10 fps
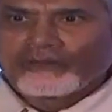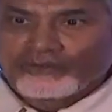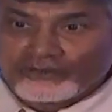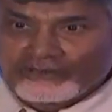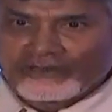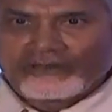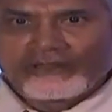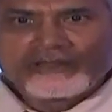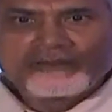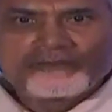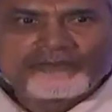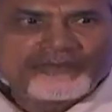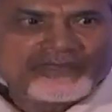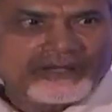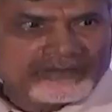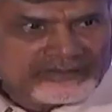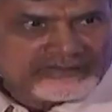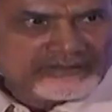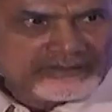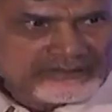originally other
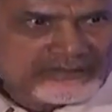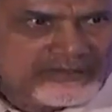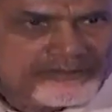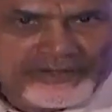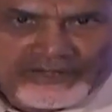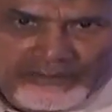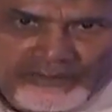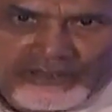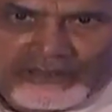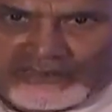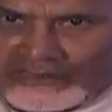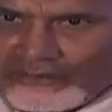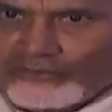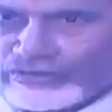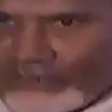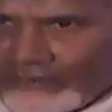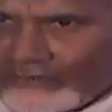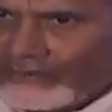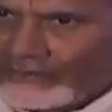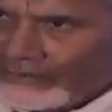states are competing, Maharashtra,
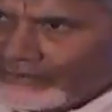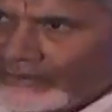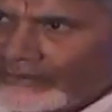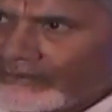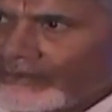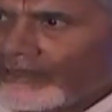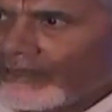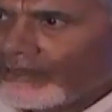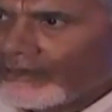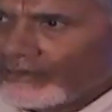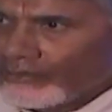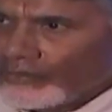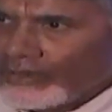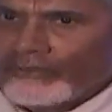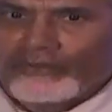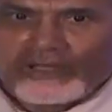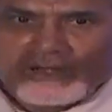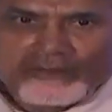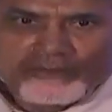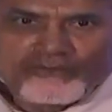Gujarat, all the states. Today we are
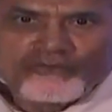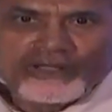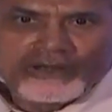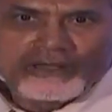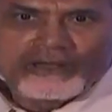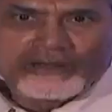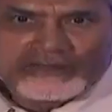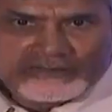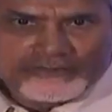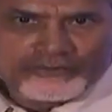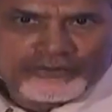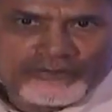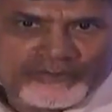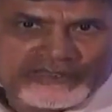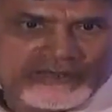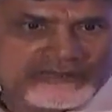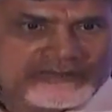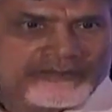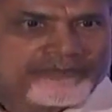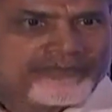number one on ease of doing
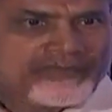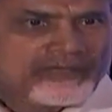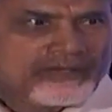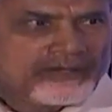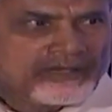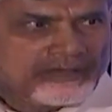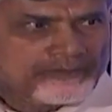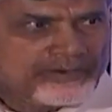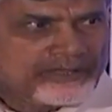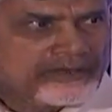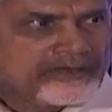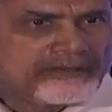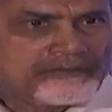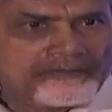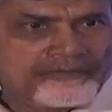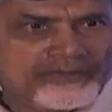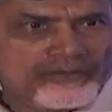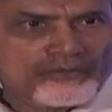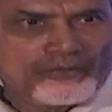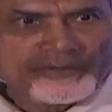business. I am planning
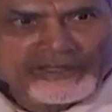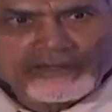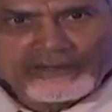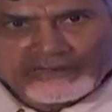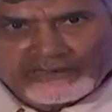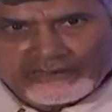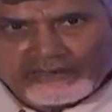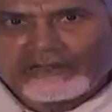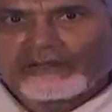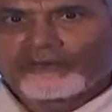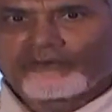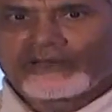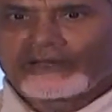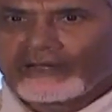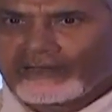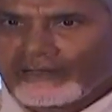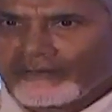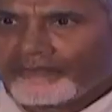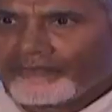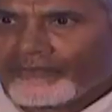to be a distant number one in India.